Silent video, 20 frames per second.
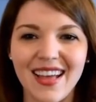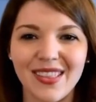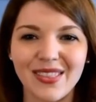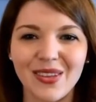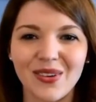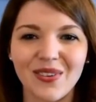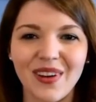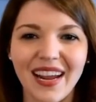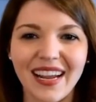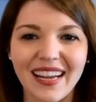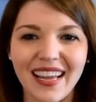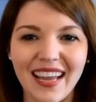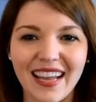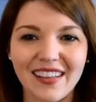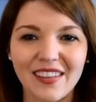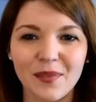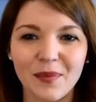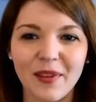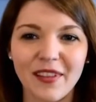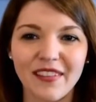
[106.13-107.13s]
The right
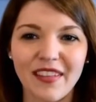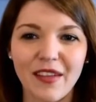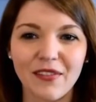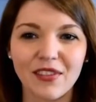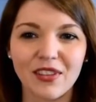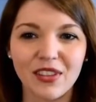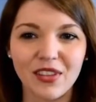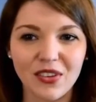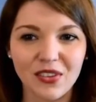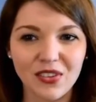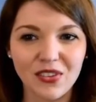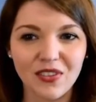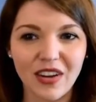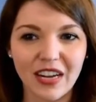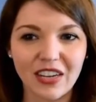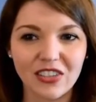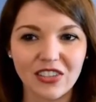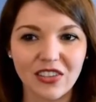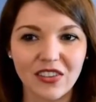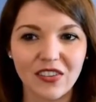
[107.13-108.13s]
hands must have clear
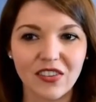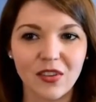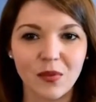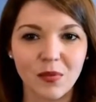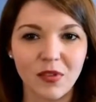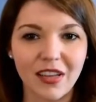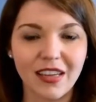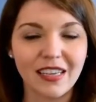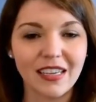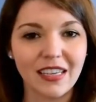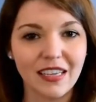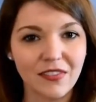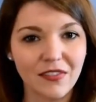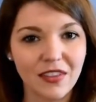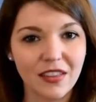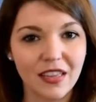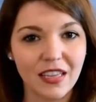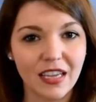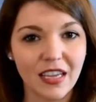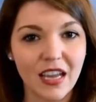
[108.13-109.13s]
directions to play
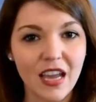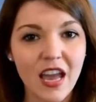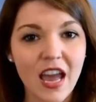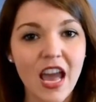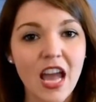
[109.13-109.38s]
evenly